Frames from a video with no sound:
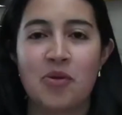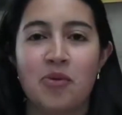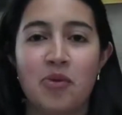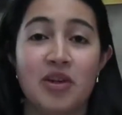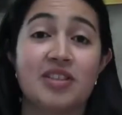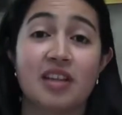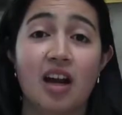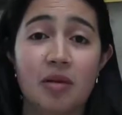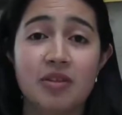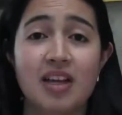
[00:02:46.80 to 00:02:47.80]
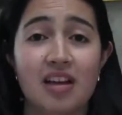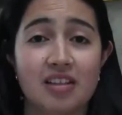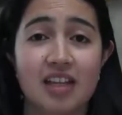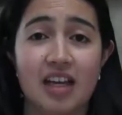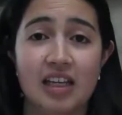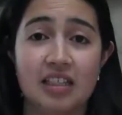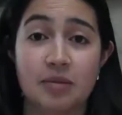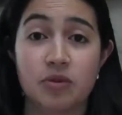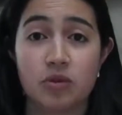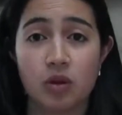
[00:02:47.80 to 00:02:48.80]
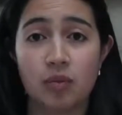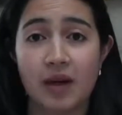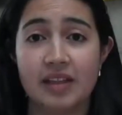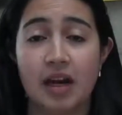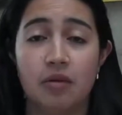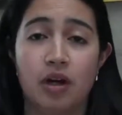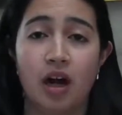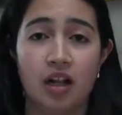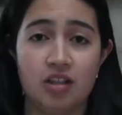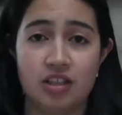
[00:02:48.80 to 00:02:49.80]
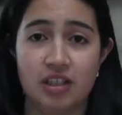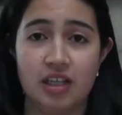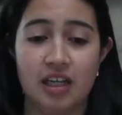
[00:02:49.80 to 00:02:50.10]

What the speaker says: Once the carbon dioxide is absorbed by our algae,